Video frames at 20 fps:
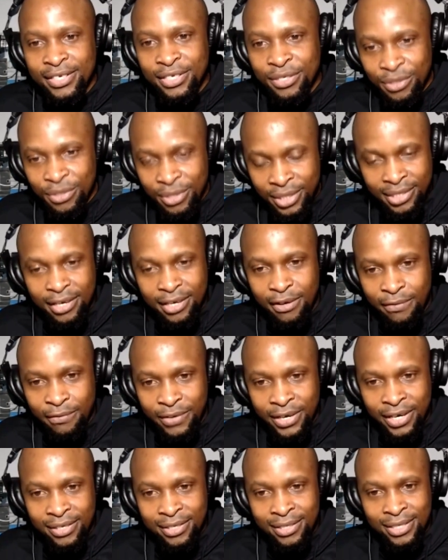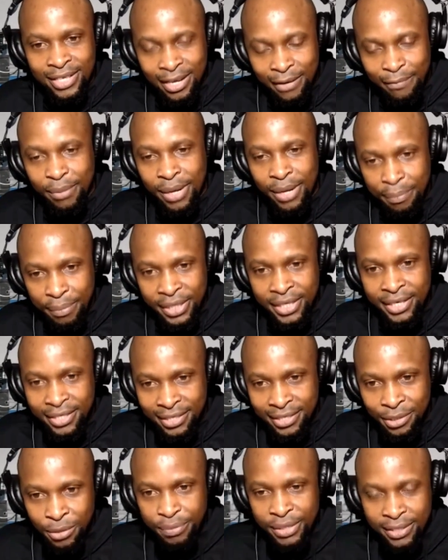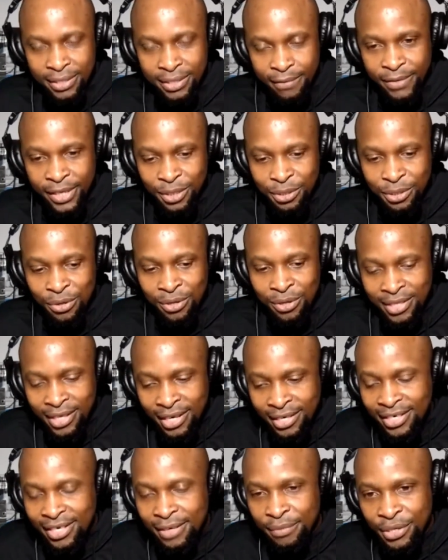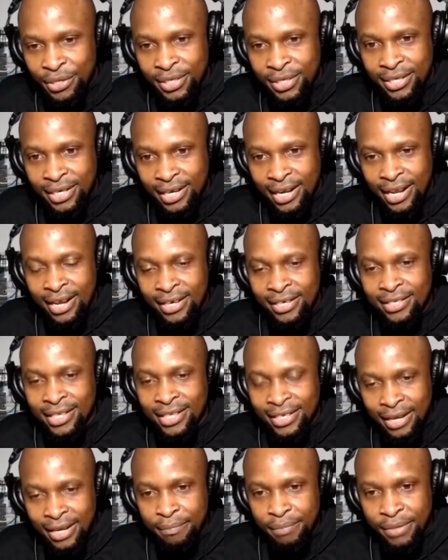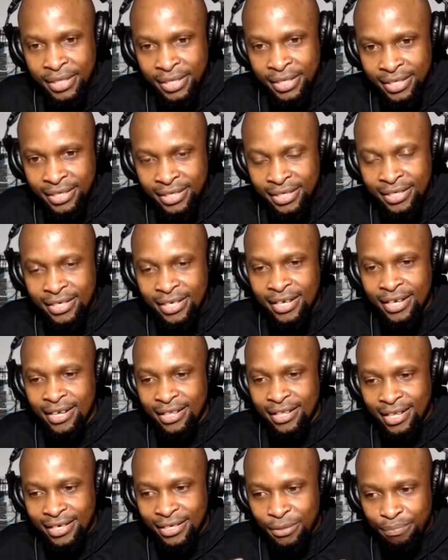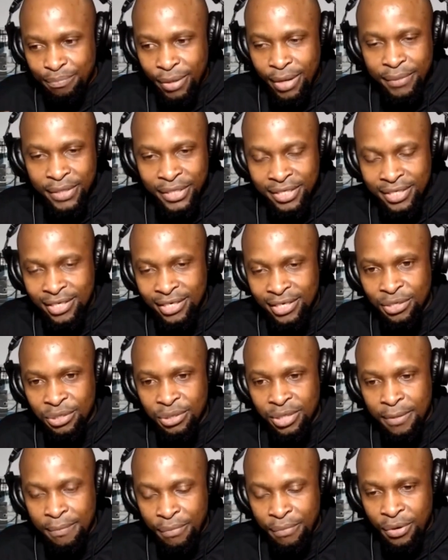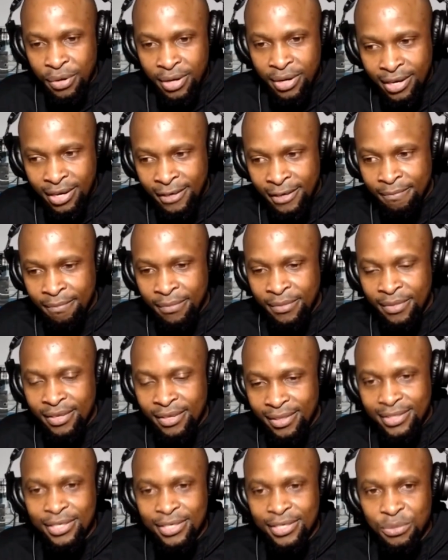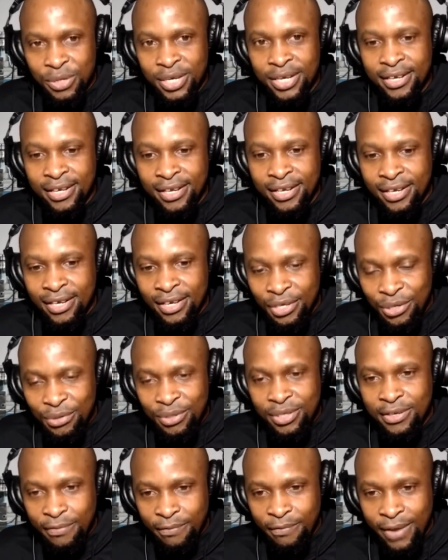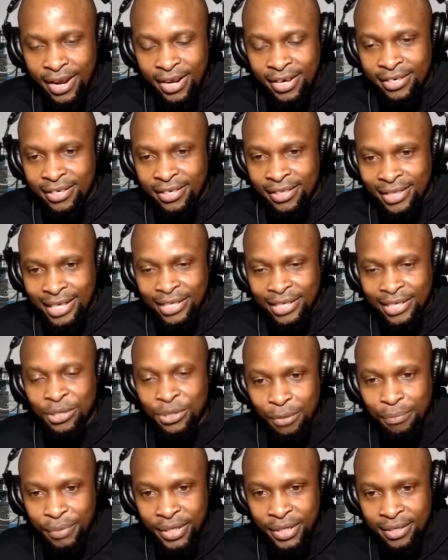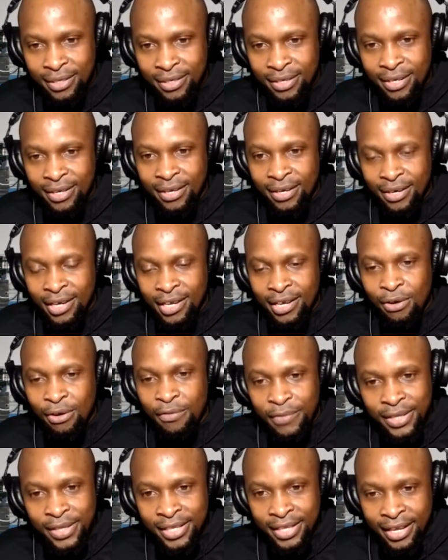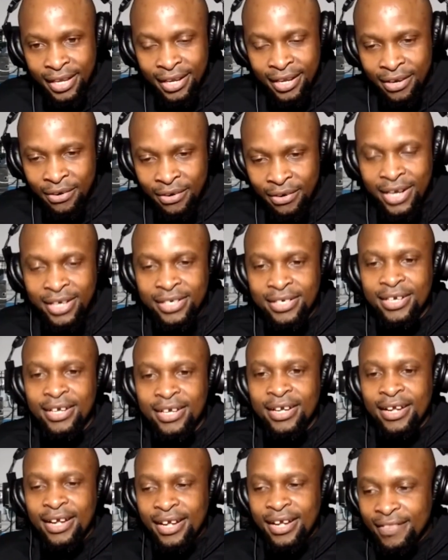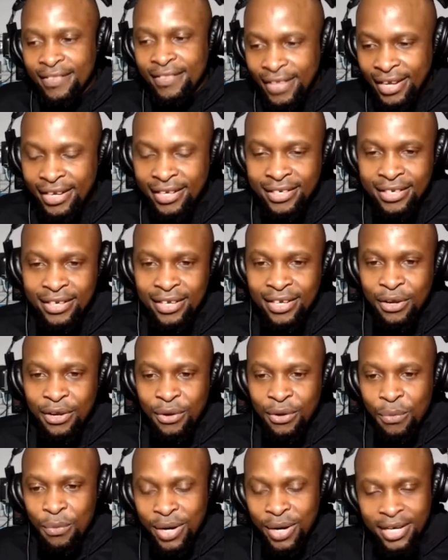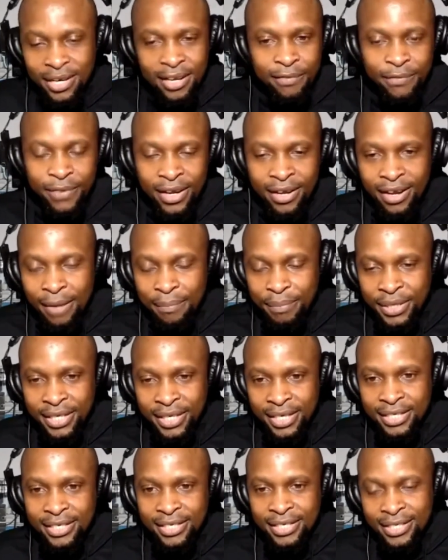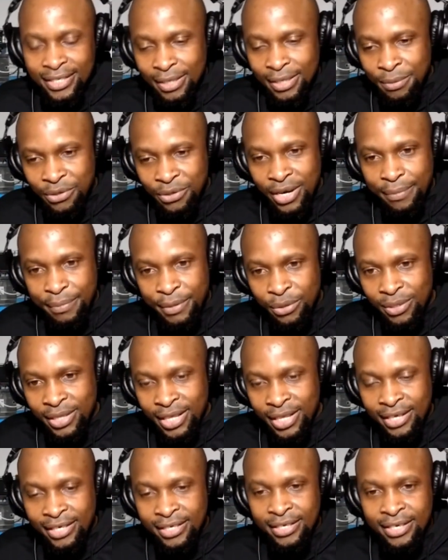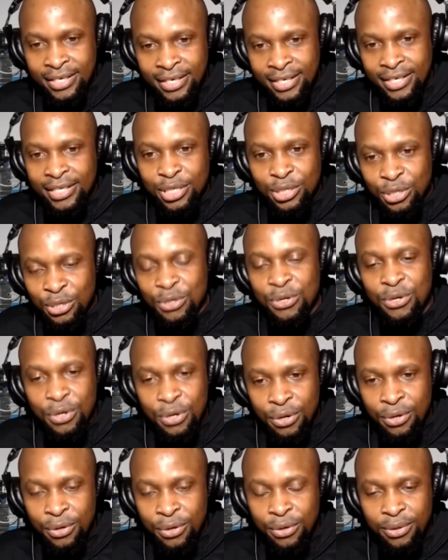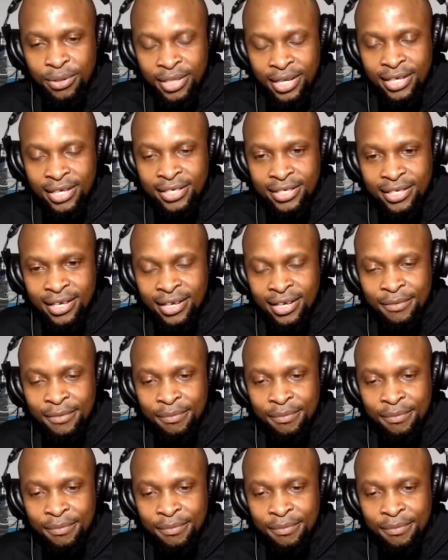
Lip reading: it yourself, right? It's application specific. So on that MQTT client, that application that is publishing to the broker, this is where you define that topic over the air, right? And then whatever application is subscribing to that needs to know that